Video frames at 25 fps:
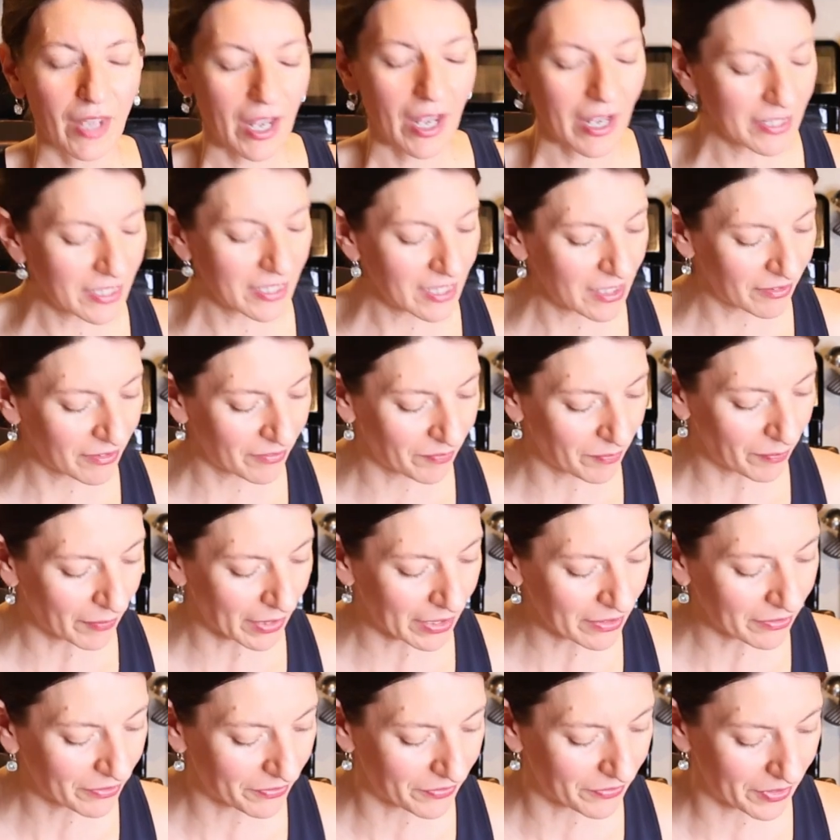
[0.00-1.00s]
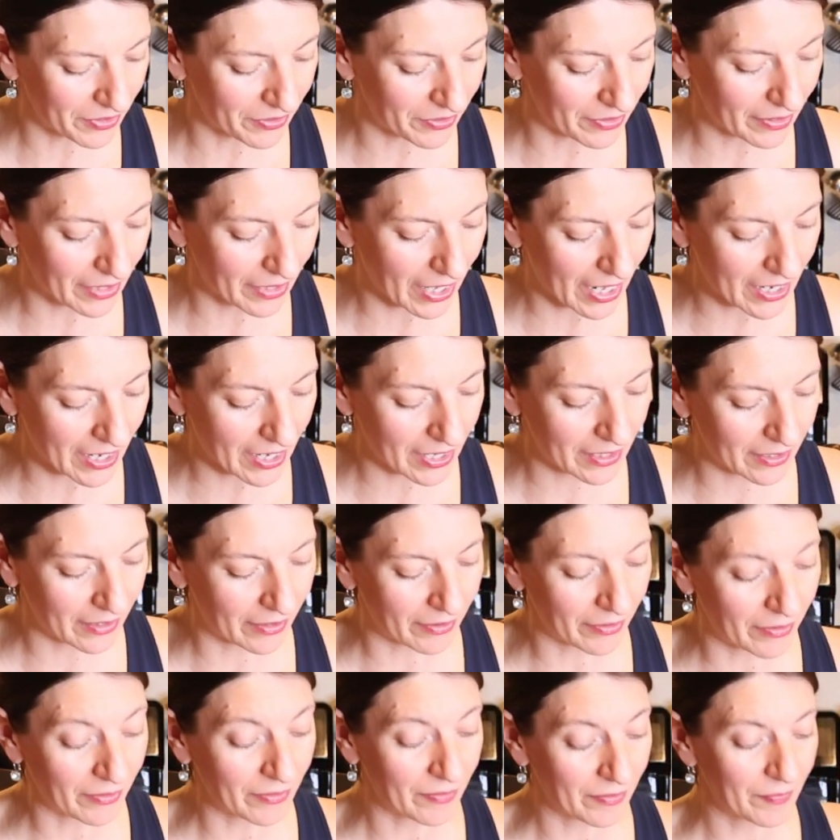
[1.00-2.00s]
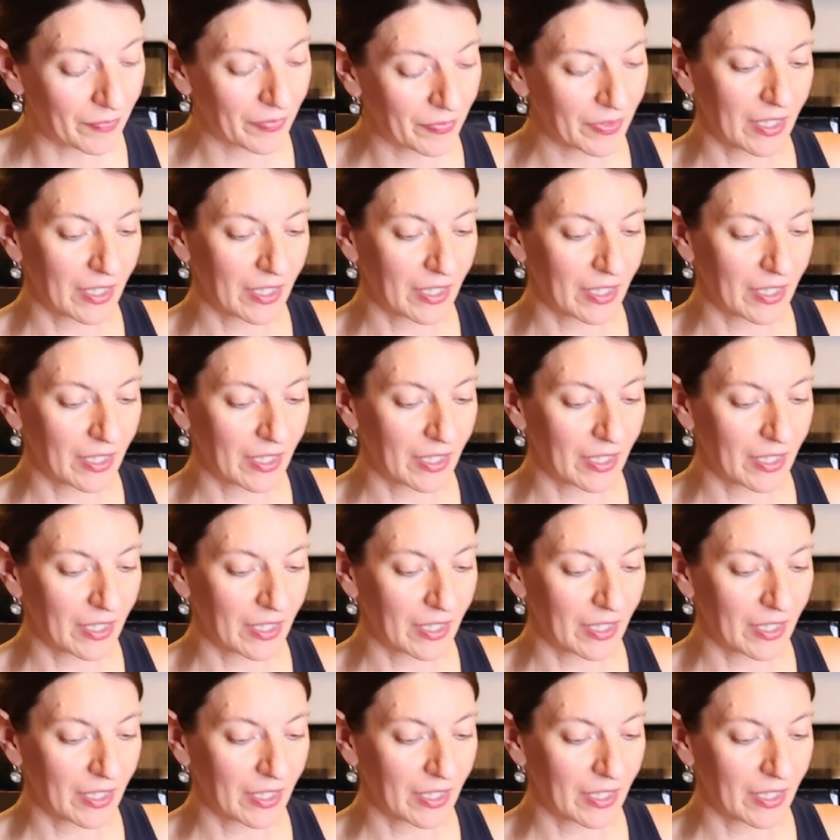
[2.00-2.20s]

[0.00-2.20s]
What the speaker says: I did monk fruit a lot, I know.